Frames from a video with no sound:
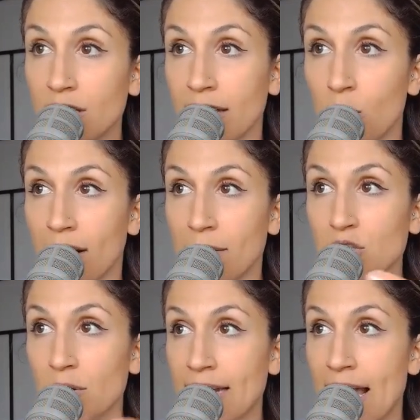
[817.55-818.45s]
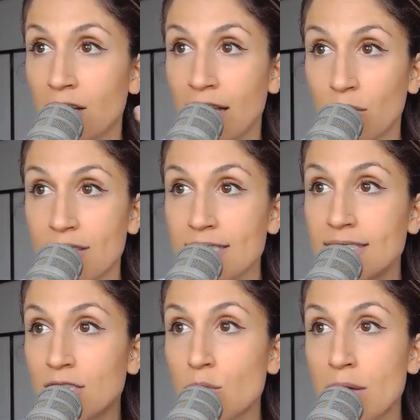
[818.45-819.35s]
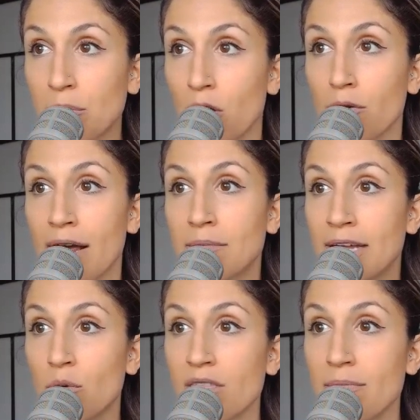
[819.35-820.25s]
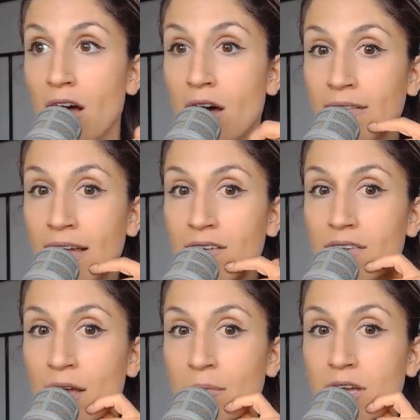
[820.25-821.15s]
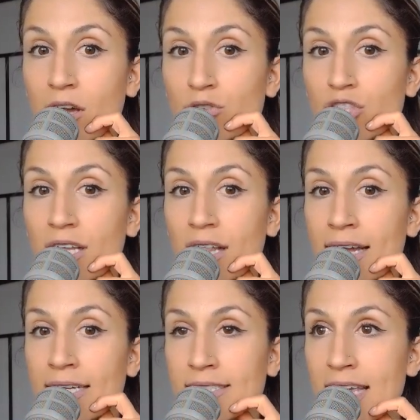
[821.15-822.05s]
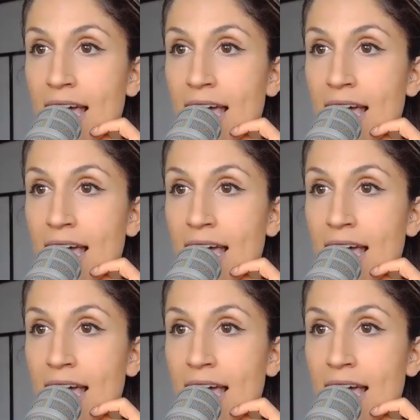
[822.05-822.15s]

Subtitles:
like what I'm doing now, like with this 6-week program, like with my online VIP coaching clients.